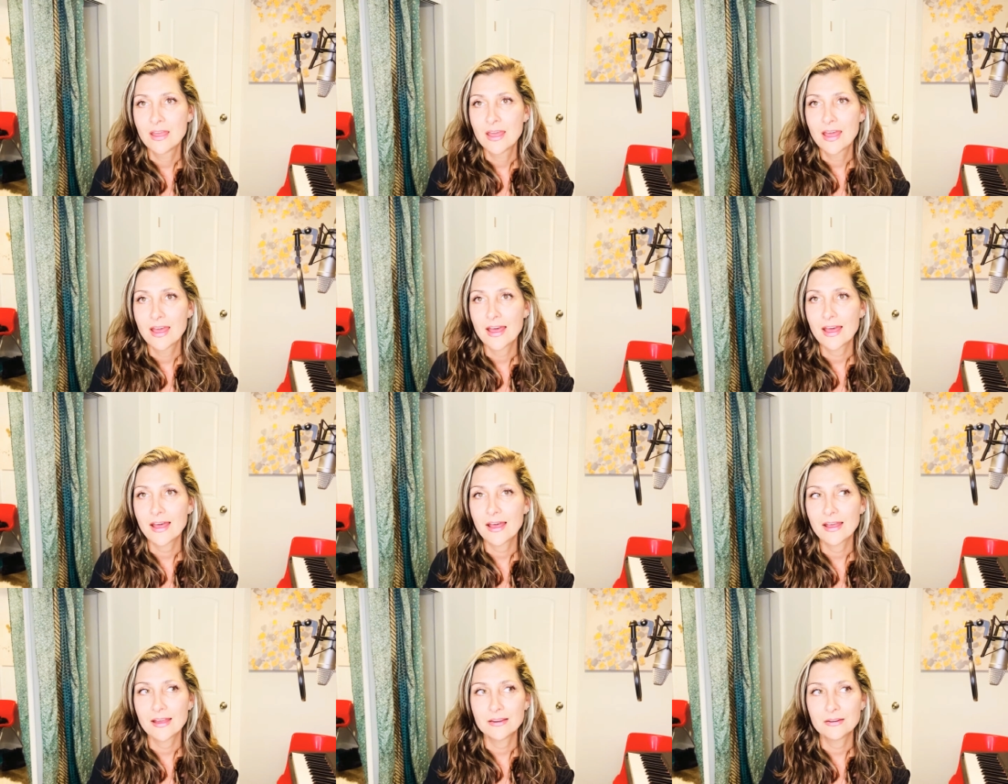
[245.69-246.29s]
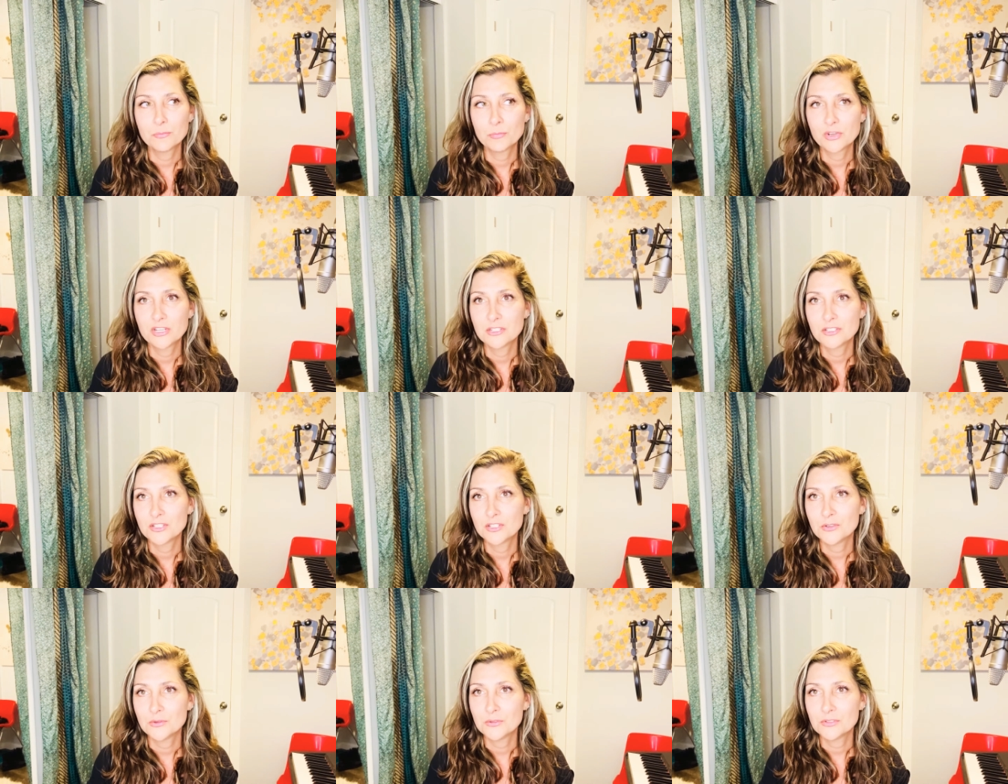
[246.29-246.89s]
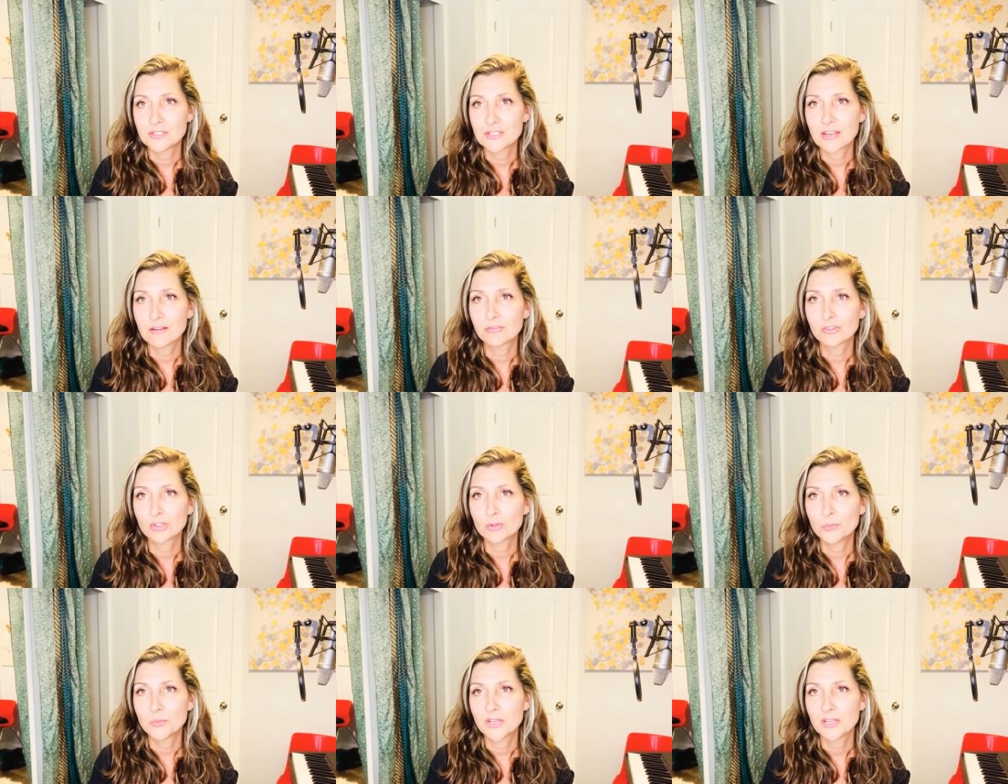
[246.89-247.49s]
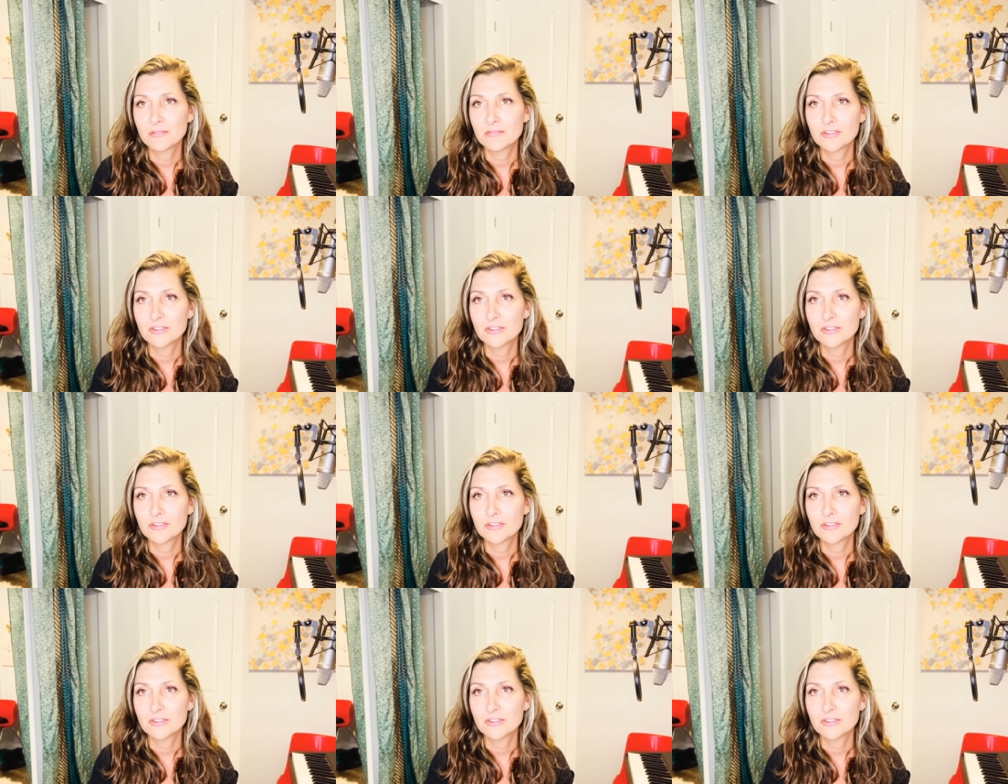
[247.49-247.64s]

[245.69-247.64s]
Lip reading: had been to several pig